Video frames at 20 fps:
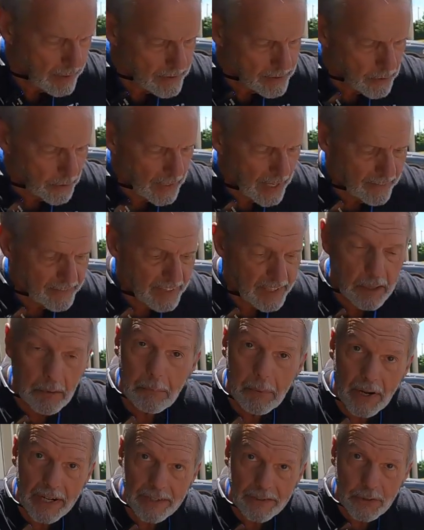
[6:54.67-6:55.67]
So you have to get a
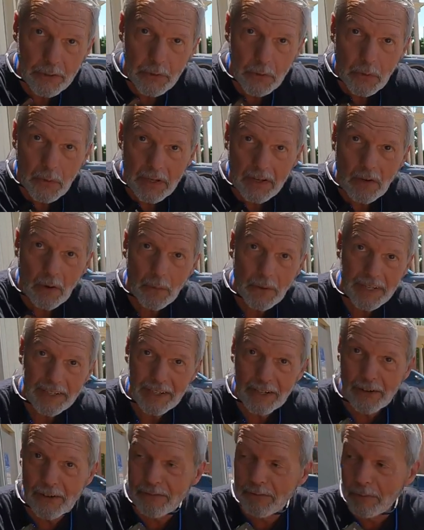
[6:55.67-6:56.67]
brake tool and go in
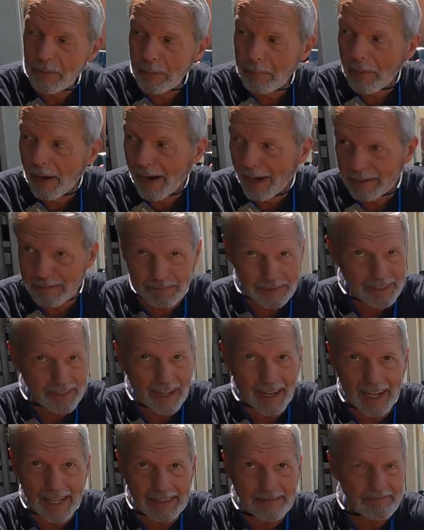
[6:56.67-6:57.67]
here from the bottom
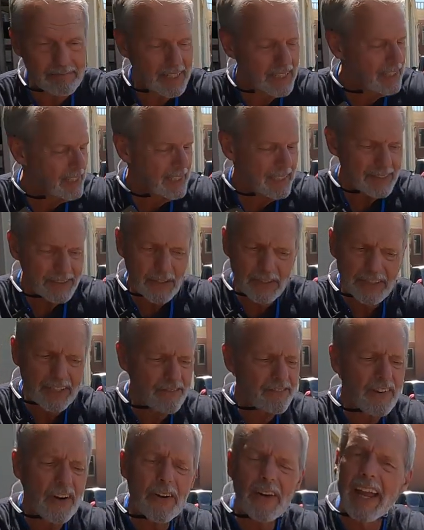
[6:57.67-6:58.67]
side. So it's a
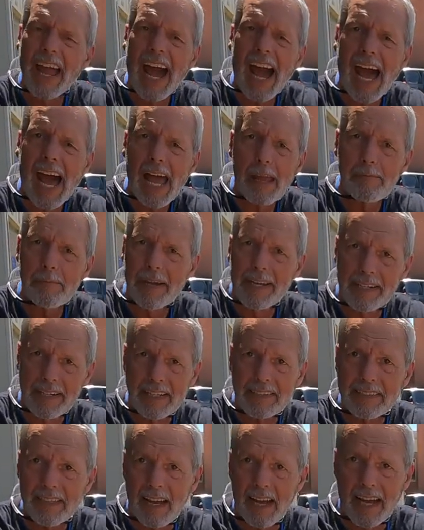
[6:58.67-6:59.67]
very high
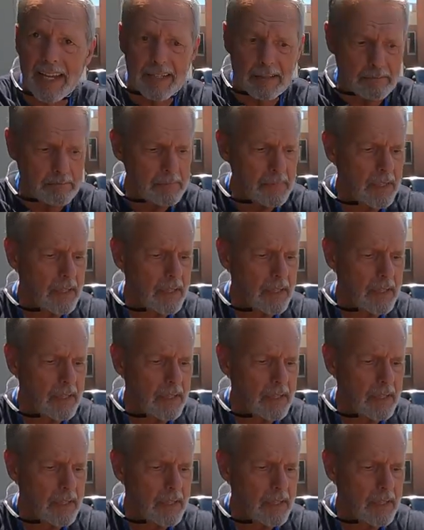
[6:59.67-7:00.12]
maintenance item.